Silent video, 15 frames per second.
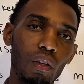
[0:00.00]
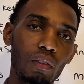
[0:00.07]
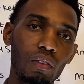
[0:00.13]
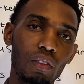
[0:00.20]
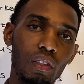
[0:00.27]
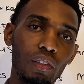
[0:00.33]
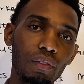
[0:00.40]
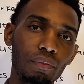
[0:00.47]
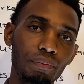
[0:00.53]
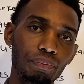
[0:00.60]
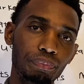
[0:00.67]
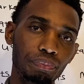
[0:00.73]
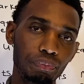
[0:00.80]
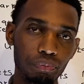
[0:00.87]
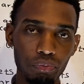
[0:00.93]
Okay?
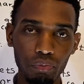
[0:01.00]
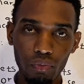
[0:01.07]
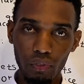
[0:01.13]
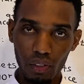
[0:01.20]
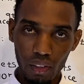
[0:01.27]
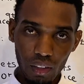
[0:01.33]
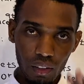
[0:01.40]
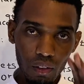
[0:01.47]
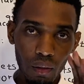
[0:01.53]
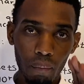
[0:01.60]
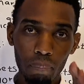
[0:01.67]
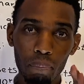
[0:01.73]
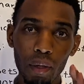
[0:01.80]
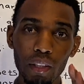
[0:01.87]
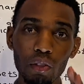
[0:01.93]

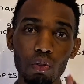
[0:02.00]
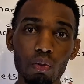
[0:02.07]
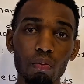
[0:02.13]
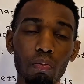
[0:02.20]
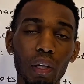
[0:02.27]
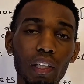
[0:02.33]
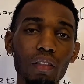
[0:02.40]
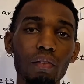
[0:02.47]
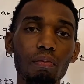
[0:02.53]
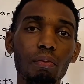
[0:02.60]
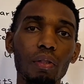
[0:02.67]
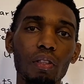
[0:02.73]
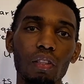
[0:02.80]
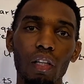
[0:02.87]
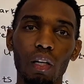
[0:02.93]
But you might
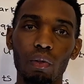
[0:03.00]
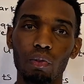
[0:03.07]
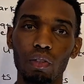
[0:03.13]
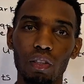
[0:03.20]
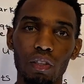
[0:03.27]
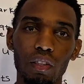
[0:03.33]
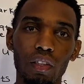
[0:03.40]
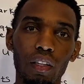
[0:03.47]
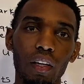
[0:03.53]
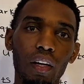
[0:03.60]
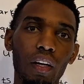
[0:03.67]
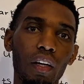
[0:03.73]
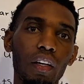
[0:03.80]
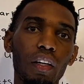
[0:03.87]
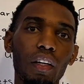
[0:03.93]
miss out.
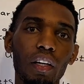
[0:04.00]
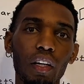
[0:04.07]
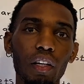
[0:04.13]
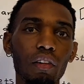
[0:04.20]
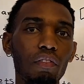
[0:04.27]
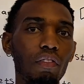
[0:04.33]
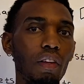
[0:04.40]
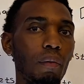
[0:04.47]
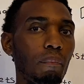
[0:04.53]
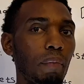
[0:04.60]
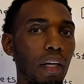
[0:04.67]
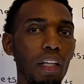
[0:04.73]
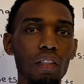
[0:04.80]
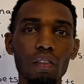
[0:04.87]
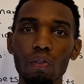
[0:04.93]
If the
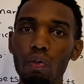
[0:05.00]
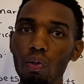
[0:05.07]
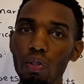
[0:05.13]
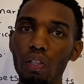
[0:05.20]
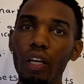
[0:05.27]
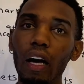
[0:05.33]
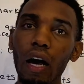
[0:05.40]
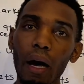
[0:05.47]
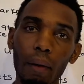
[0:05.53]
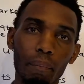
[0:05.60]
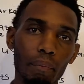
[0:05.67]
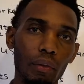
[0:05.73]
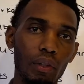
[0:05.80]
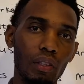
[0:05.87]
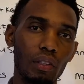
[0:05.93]
price goes
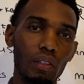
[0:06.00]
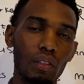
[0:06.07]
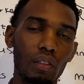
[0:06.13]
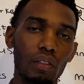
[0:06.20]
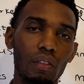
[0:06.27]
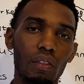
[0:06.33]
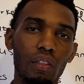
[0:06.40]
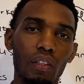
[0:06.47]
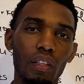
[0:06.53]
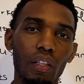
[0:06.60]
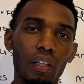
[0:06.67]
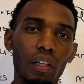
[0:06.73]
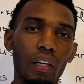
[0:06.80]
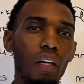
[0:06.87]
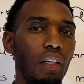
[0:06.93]
up
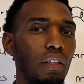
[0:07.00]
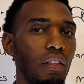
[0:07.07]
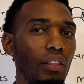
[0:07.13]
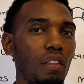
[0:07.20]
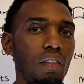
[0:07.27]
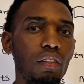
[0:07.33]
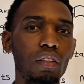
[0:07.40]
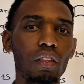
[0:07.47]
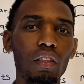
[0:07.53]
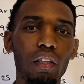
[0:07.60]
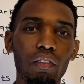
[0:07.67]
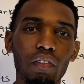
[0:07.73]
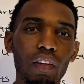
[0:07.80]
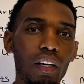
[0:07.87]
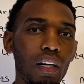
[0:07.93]
and
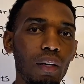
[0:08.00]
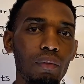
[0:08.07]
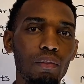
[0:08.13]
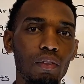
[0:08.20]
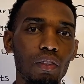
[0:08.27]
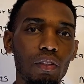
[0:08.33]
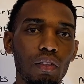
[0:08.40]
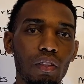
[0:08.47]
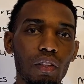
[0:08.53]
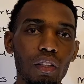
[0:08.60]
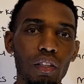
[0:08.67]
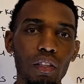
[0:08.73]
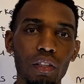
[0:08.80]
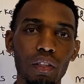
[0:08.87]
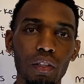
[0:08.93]
never comes
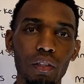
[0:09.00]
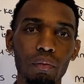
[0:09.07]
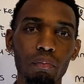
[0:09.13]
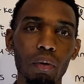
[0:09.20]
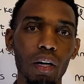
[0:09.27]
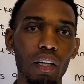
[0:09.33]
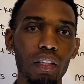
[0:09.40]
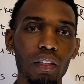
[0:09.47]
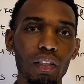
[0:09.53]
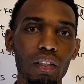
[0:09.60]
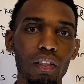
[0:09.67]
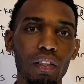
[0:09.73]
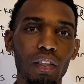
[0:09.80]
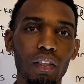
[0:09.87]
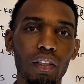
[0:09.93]
back
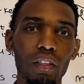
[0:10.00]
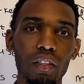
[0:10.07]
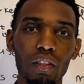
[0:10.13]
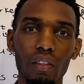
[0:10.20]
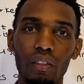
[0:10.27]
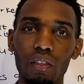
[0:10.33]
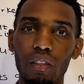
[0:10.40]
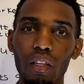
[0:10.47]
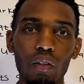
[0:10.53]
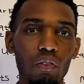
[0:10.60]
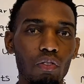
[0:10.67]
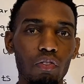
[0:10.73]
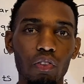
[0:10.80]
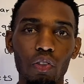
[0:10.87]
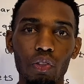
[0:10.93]

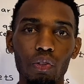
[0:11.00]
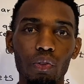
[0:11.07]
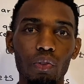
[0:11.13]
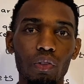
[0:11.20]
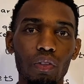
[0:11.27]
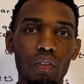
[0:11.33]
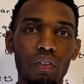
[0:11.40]
down for you.